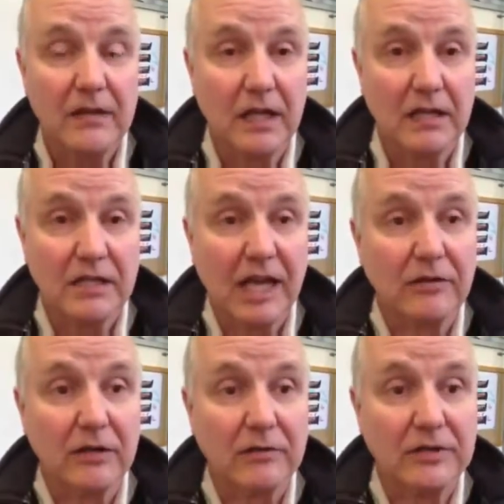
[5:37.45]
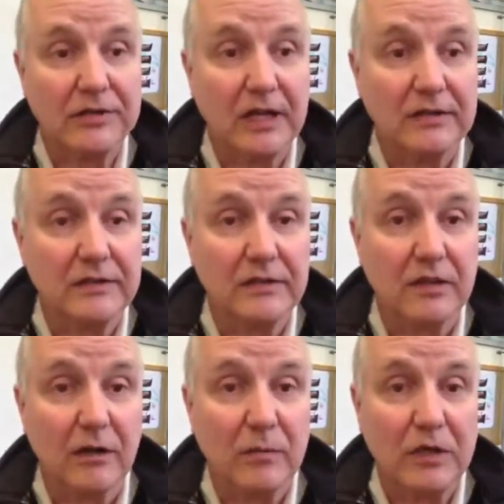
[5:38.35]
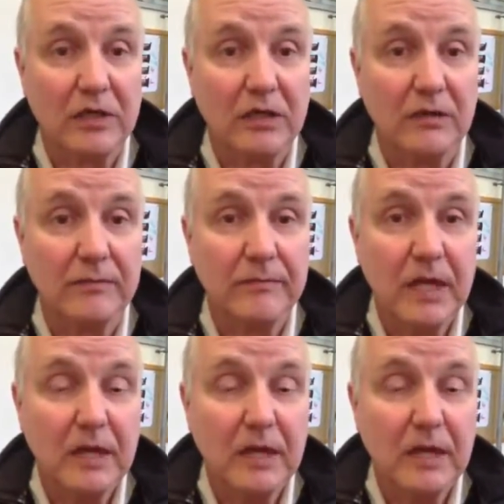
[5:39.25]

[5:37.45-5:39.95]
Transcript: they can download designs and start printing them.